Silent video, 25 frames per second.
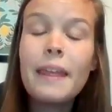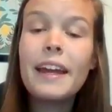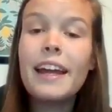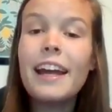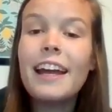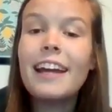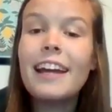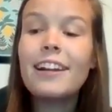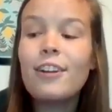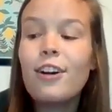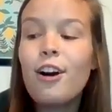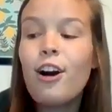
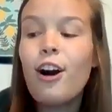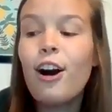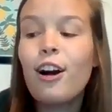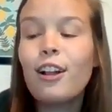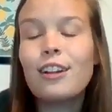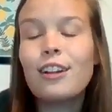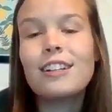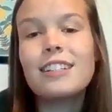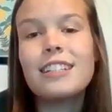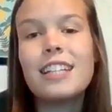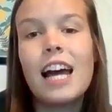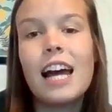and call
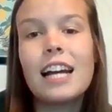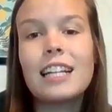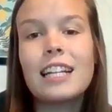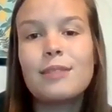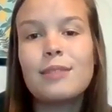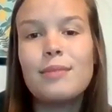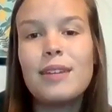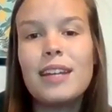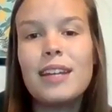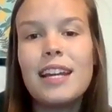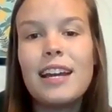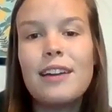or text
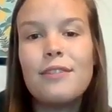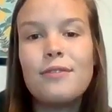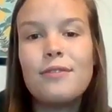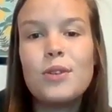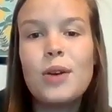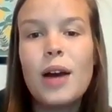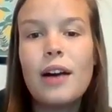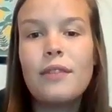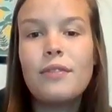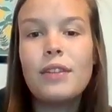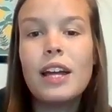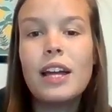me if
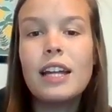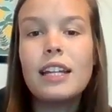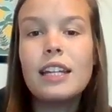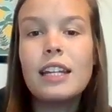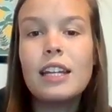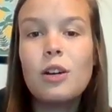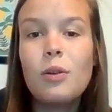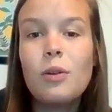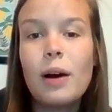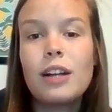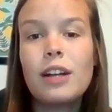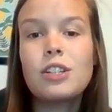you have
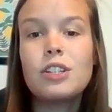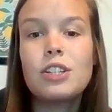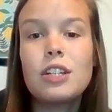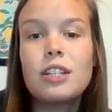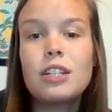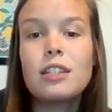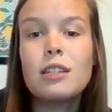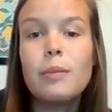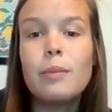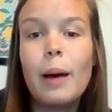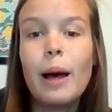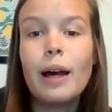any
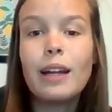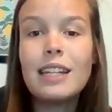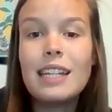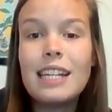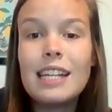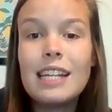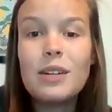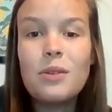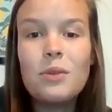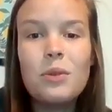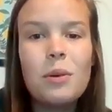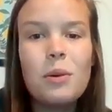questions about
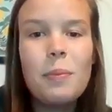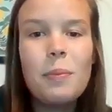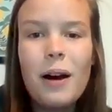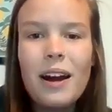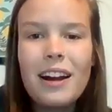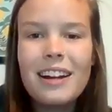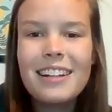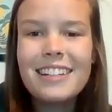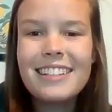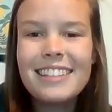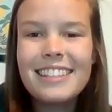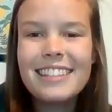equal
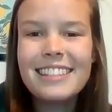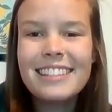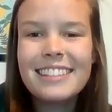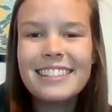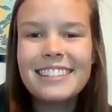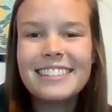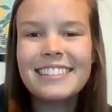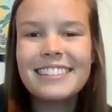parts.